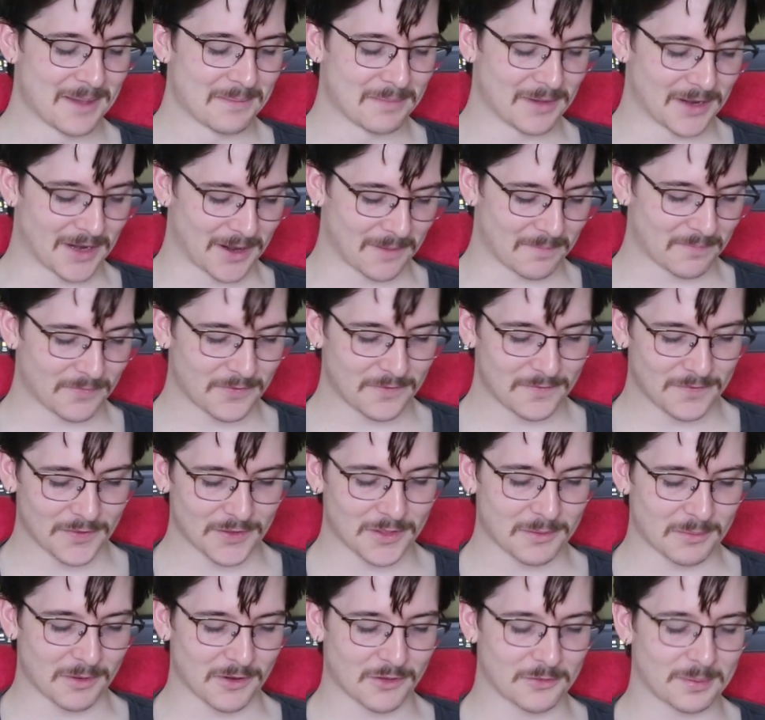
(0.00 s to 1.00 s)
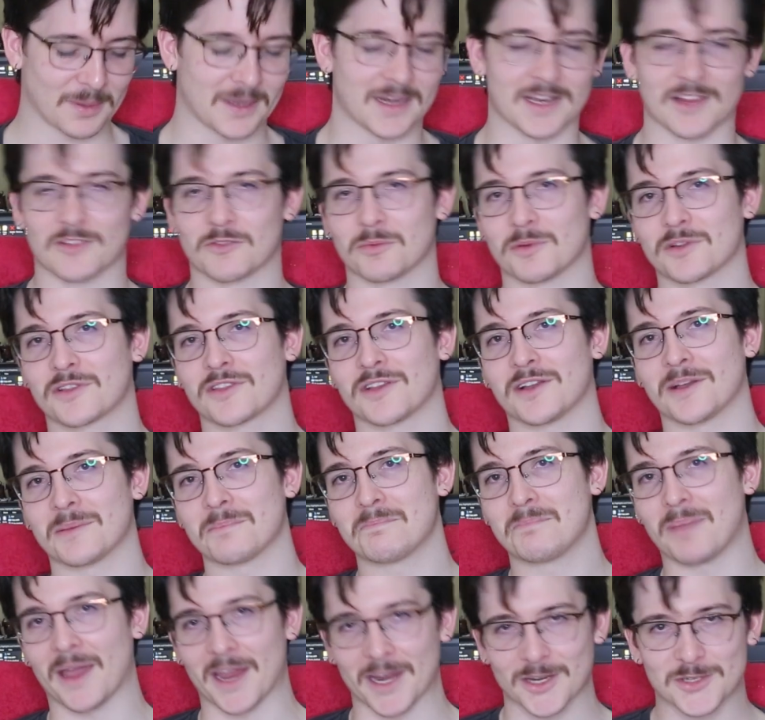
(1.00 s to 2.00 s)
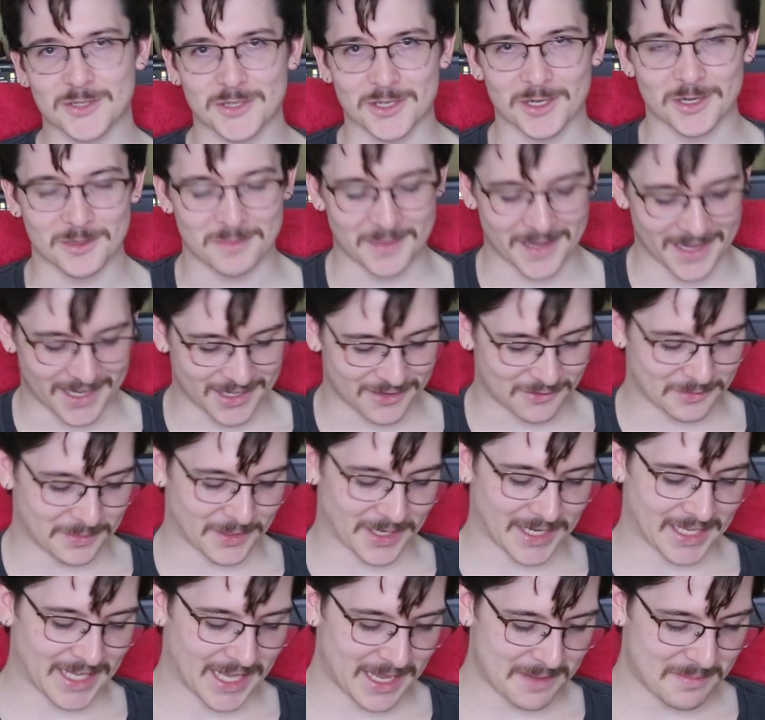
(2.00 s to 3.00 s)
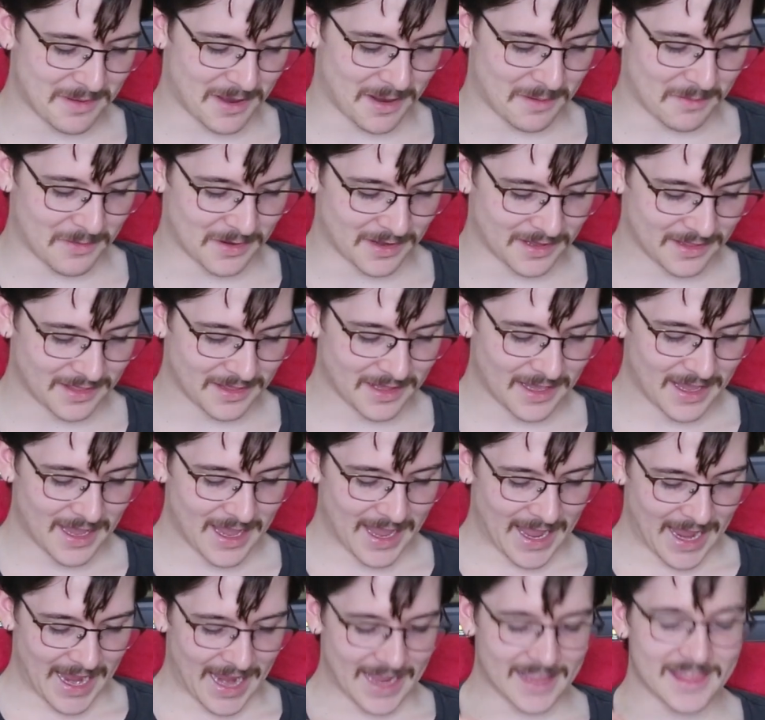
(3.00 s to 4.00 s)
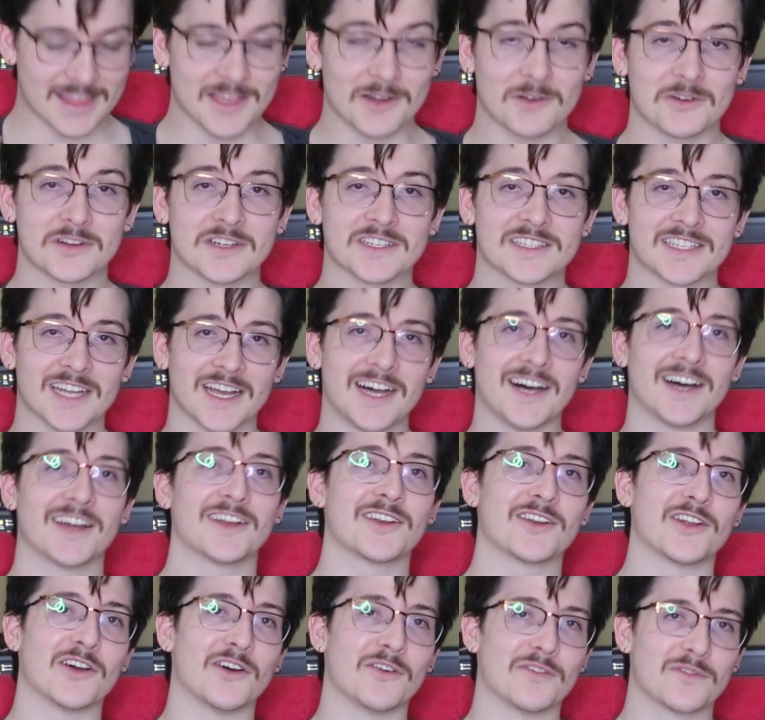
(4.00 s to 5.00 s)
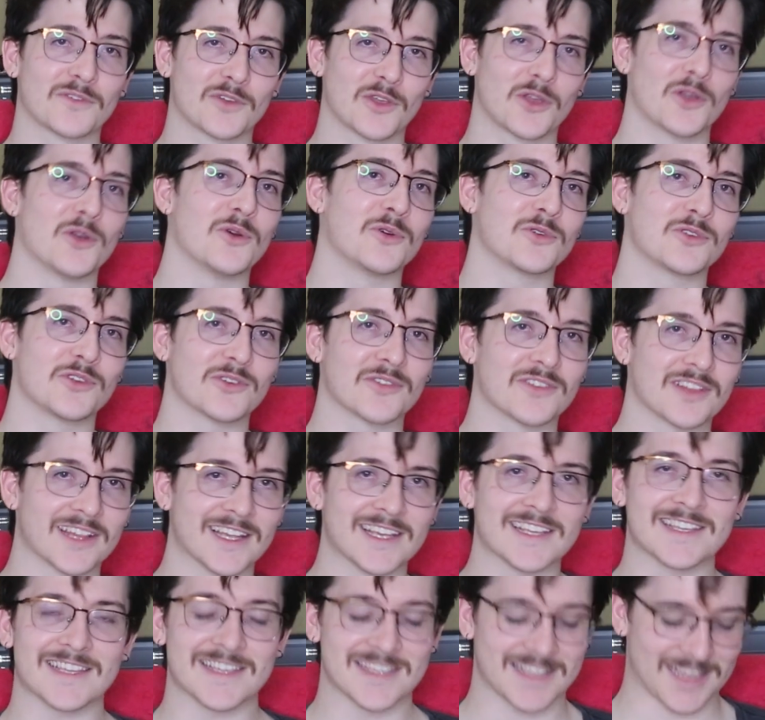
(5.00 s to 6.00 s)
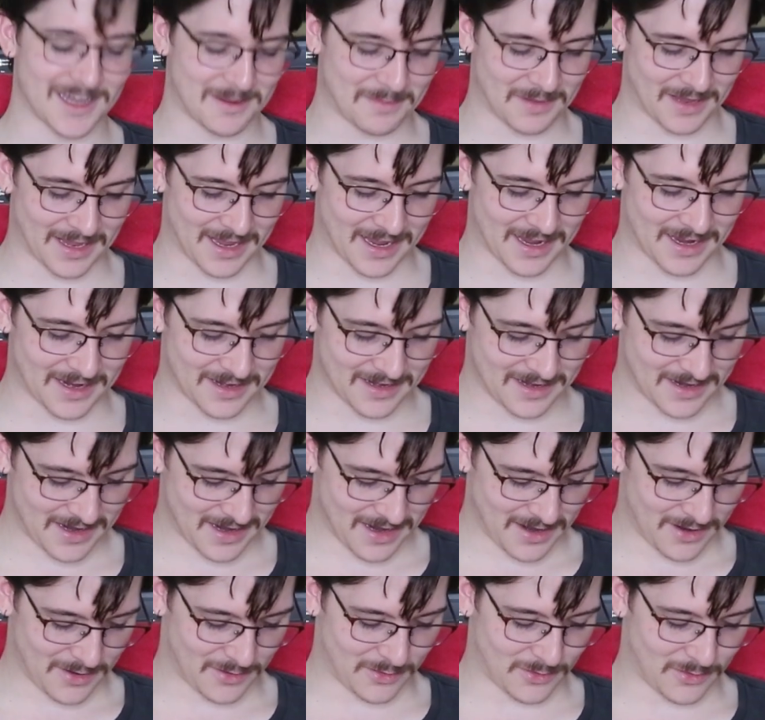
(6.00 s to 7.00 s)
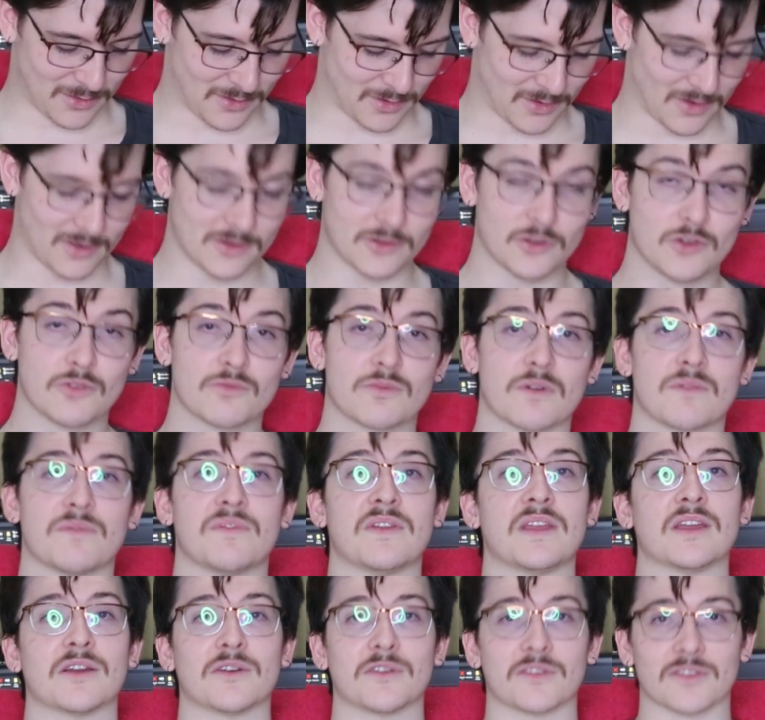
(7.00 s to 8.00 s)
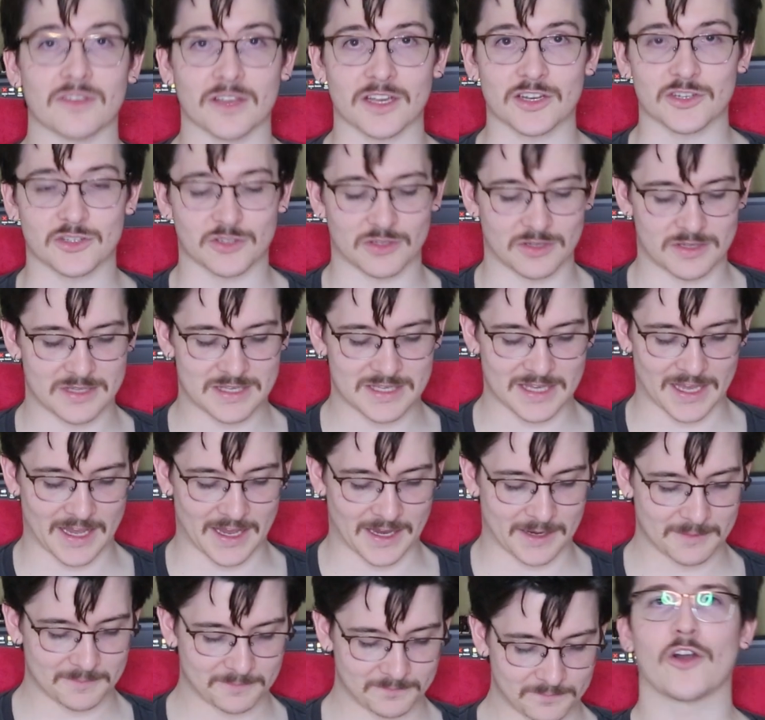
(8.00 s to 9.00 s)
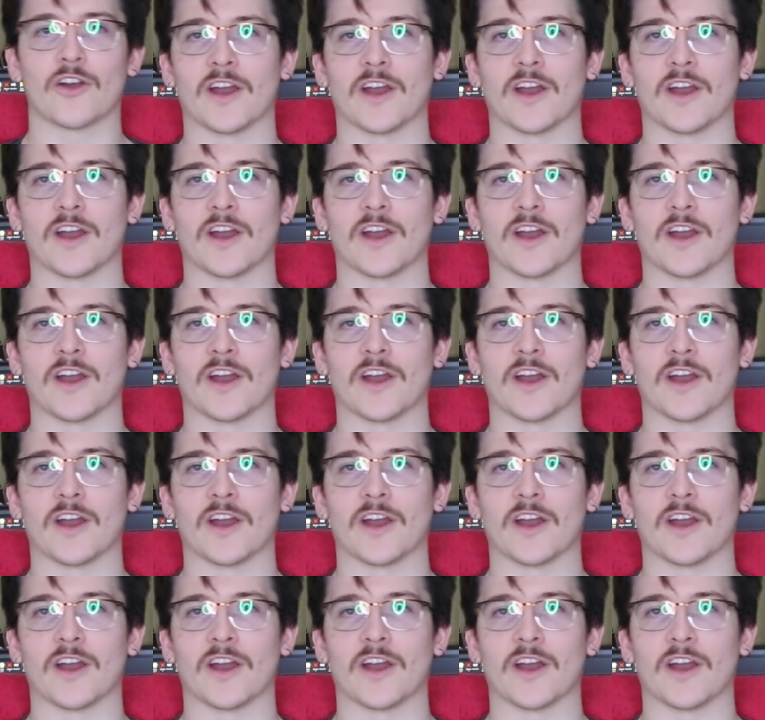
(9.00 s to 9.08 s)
But for the most part, it's what I'm passionate about. It's what I keep up with. And there are a ton of cool new releases coming out, or new reveals, I should say.